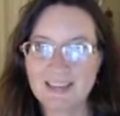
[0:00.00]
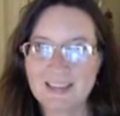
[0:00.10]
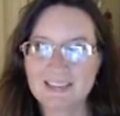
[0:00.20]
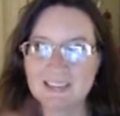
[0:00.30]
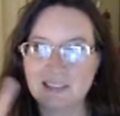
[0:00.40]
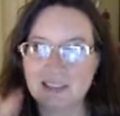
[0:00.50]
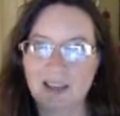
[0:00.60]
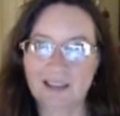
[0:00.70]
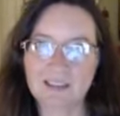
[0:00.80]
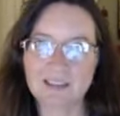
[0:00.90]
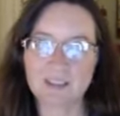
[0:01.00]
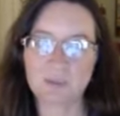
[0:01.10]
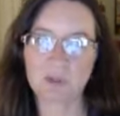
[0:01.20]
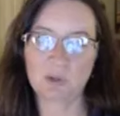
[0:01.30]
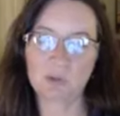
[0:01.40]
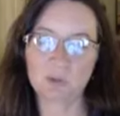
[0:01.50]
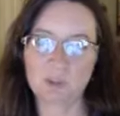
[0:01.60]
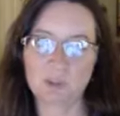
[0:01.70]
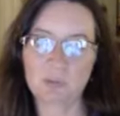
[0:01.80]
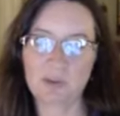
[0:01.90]
is to not let someone hold
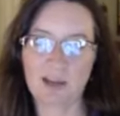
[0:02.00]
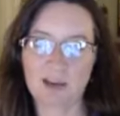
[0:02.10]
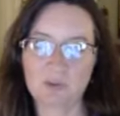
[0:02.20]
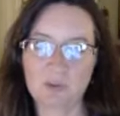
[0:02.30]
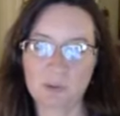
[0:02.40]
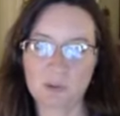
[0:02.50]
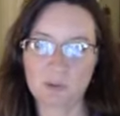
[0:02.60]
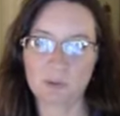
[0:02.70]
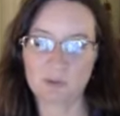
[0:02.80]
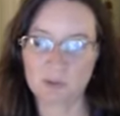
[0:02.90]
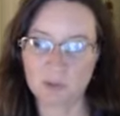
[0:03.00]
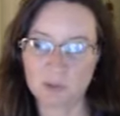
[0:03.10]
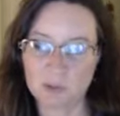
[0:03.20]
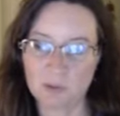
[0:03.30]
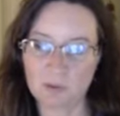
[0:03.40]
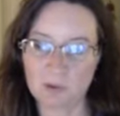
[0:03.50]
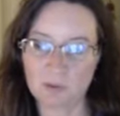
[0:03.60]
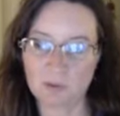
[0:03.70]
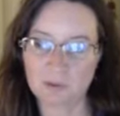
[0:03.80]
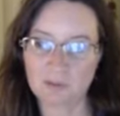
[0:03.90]
you back for your own evolution or growth.